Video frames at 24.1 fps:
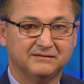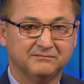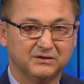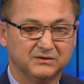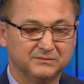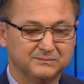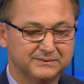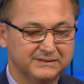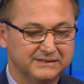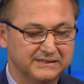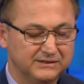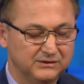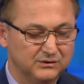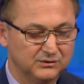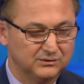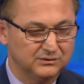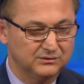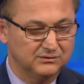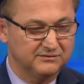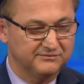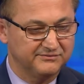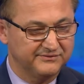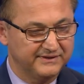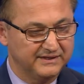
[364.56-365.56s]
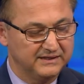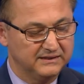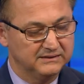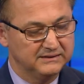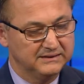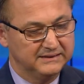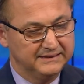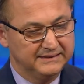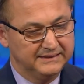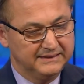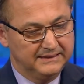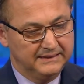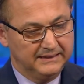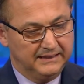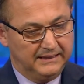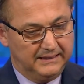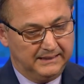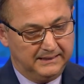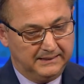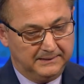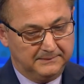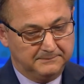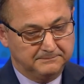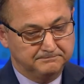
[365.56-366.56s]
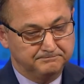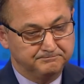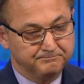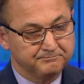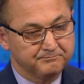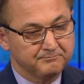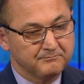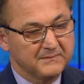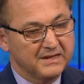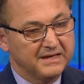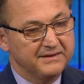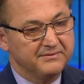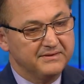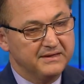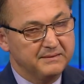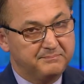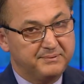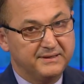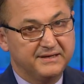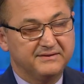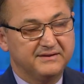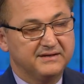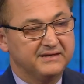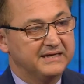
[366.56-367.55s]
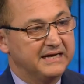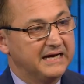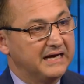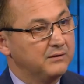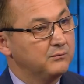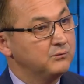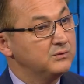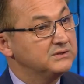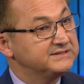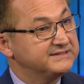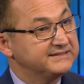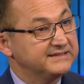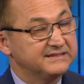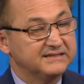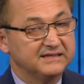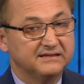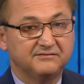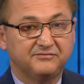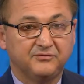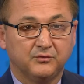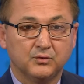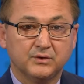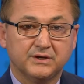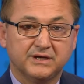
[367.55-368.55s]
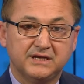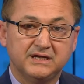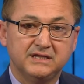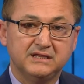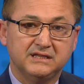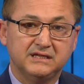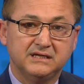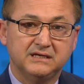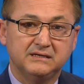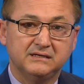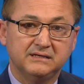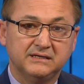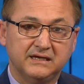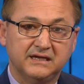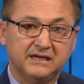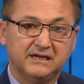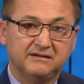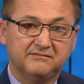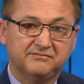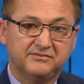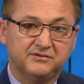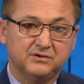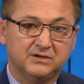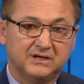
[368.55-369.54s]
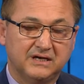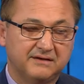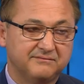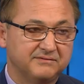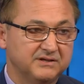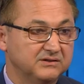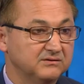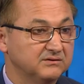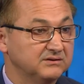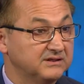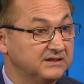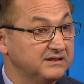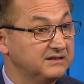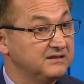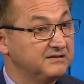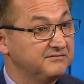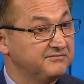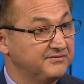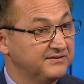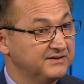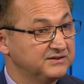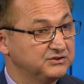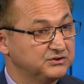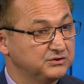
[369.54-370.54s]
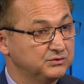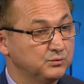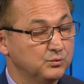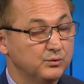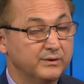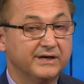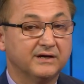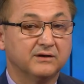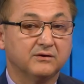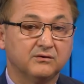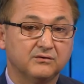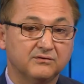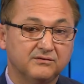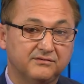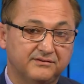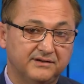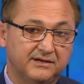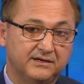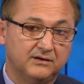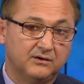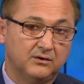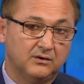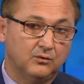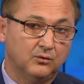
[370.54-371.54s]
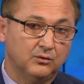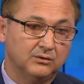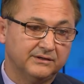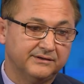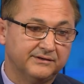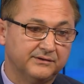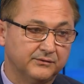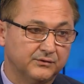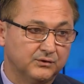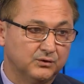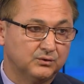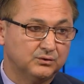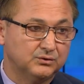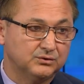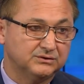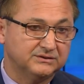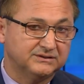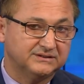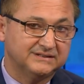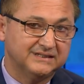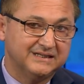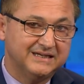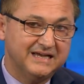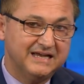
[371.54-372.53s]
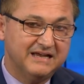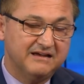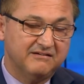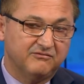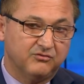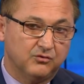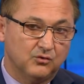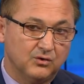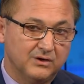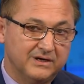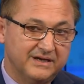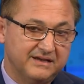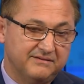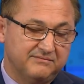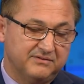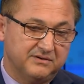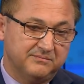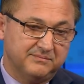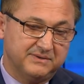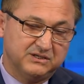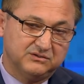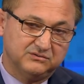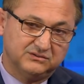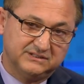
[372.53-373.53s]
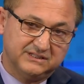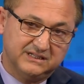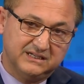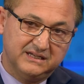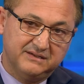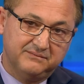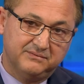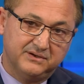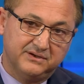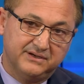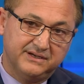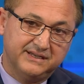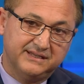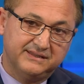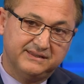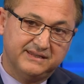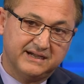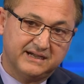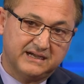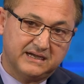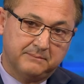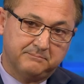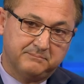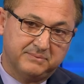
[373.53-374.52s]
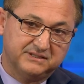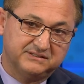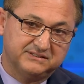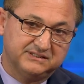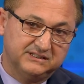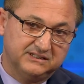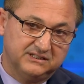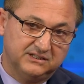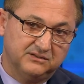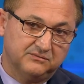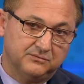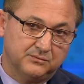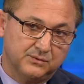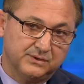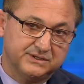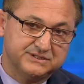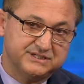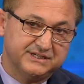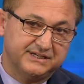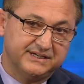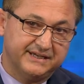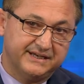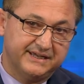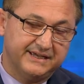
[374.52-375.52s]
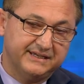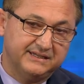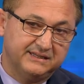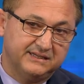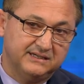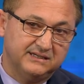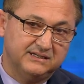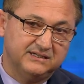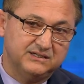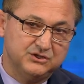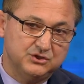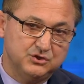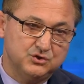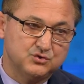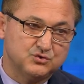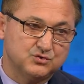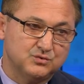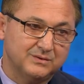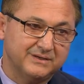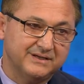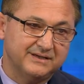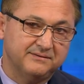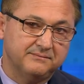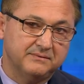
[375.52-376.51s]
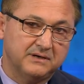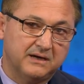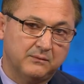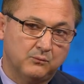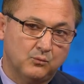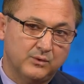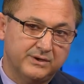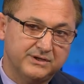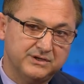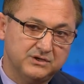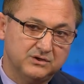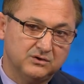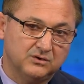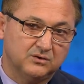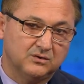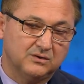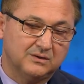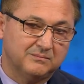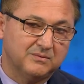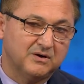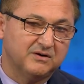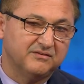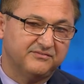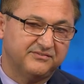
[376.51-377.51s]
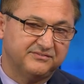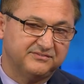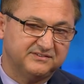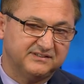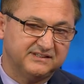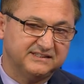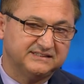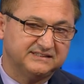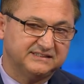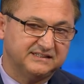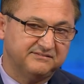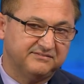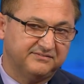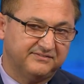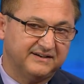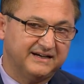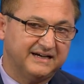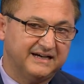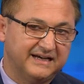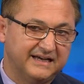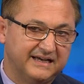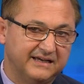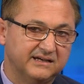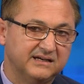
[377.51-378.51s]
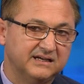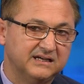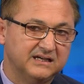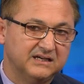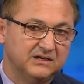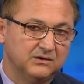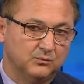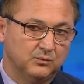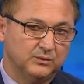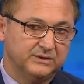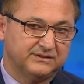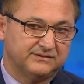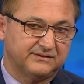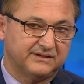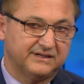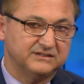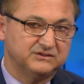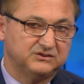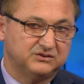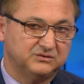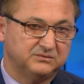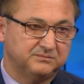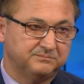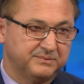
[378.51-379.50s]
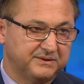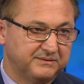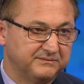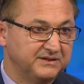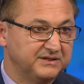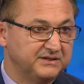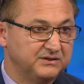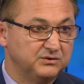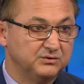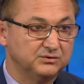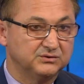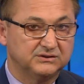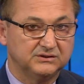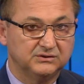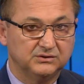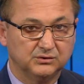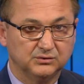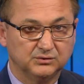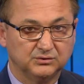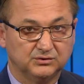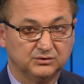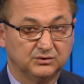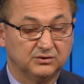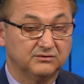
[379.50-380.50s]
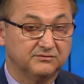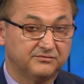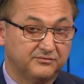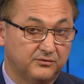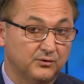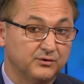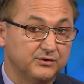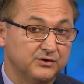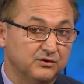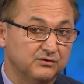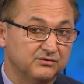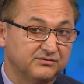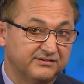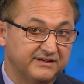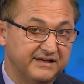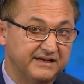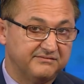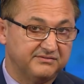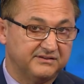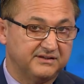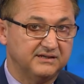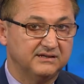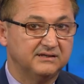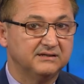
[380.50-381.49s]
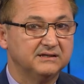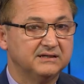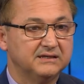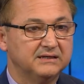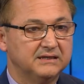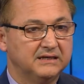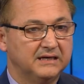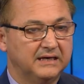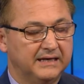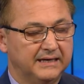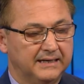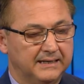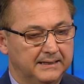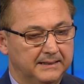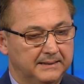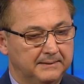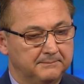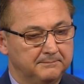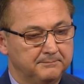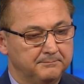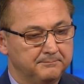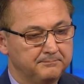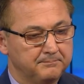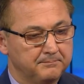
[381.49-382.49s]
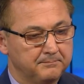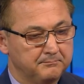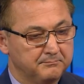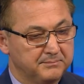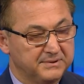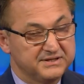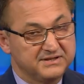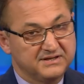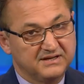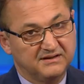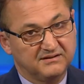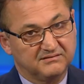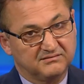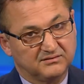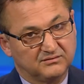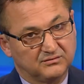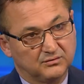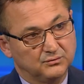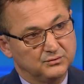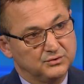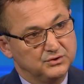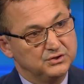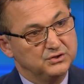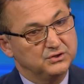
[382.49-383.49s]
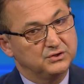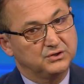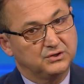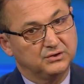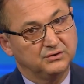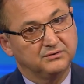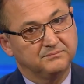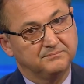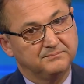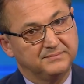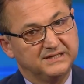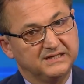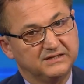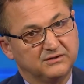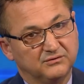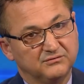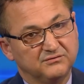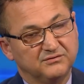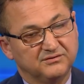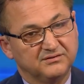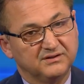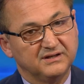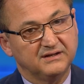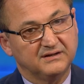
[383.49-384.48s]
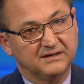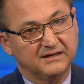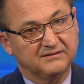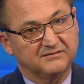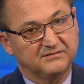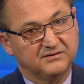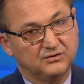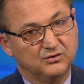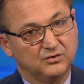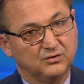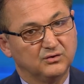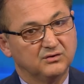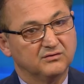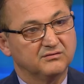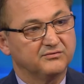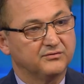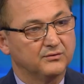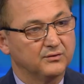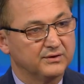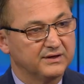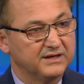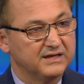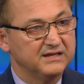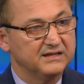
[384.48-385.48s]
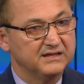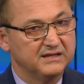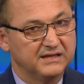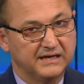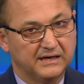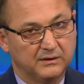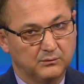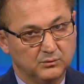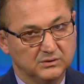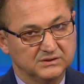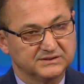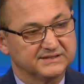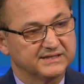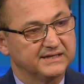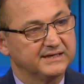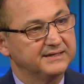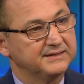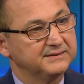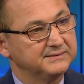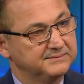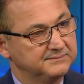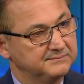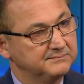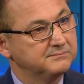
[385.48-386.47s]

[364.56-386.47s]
about being a donor, Phil. Depending, I will say that for kidney, if you have a good kidney function, we are considering older donors. For liver, because the liver needs that capacity of regenerating, usually when you go above 65, we try to prevent using those donors for your safety. But yes, so you could be considered as a donor for kidney, I will say.